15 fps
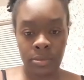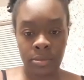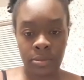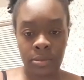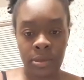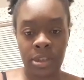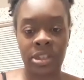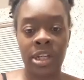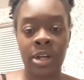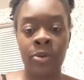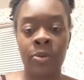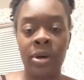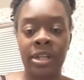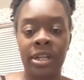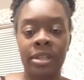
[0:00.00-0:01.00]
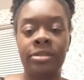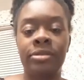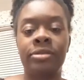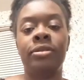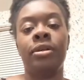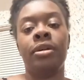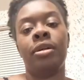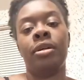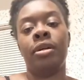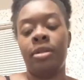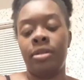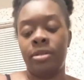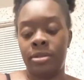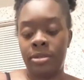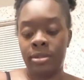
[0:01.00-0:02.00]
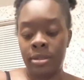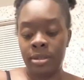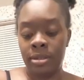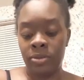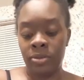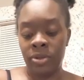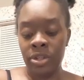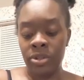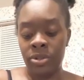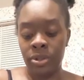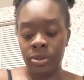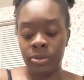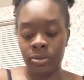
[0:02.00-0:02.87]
You said working. What do you do?